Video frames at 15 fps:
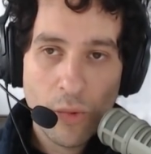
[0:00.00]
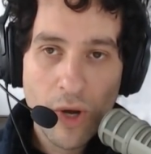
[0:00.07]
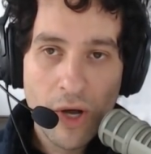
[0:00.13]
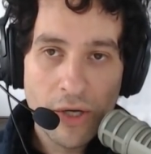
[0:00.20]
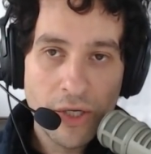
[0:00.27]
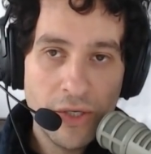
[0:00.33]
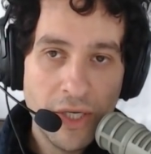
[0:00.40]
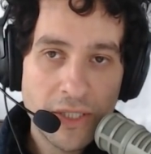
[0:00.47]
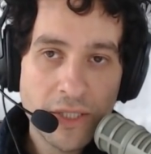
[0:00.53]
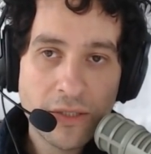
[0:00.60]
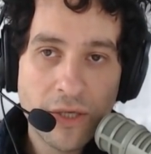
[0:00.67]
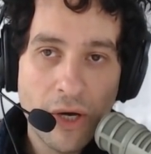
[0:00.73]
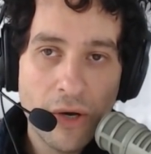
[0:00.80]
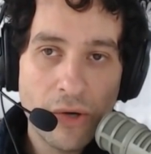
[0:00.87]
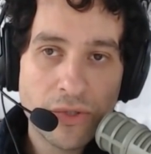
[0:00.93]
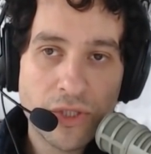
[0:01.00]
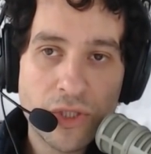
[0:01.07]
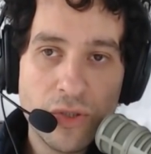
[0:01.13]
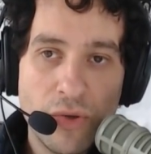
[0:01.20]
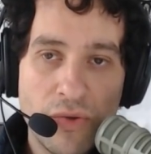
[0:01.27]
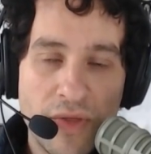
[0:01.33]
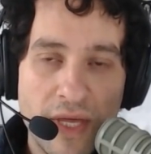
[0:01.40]
Well, you need to go
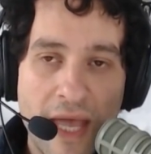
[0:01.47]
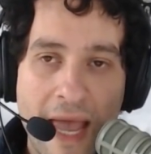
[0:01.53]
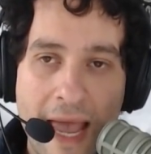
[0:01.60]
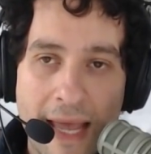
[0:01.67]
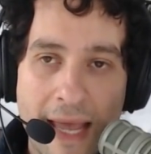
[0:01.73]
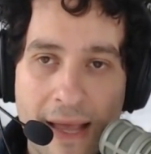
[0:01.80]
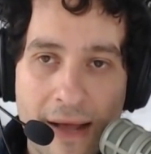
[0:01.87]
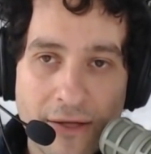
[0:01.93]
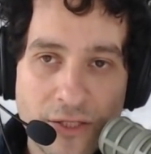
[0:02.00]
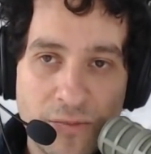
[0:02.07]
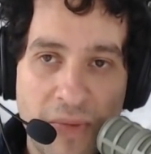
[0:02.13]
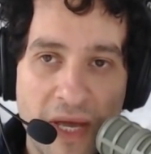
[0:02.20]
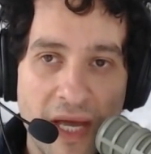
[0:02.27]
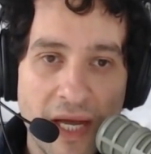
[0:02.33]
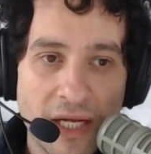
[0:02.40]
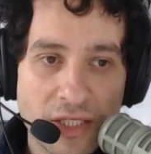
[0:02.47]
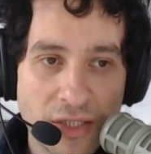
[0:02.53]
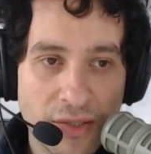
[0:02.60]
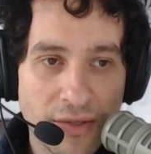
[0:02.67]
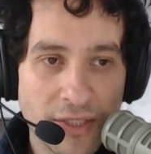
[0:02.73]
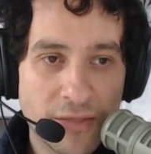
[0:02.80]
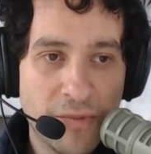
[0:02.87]
to the Hangouts page,
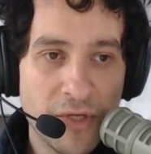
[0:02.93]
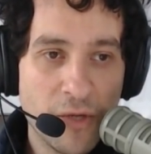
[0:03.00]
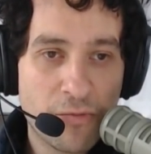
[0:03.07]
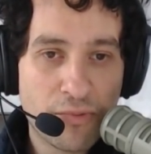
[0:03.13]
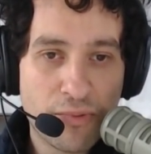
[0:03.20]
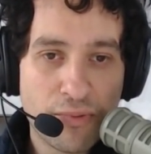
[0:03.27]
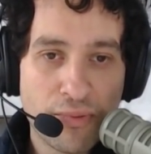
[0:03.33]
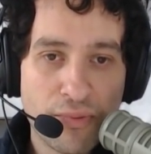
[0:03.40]
Lewis, but you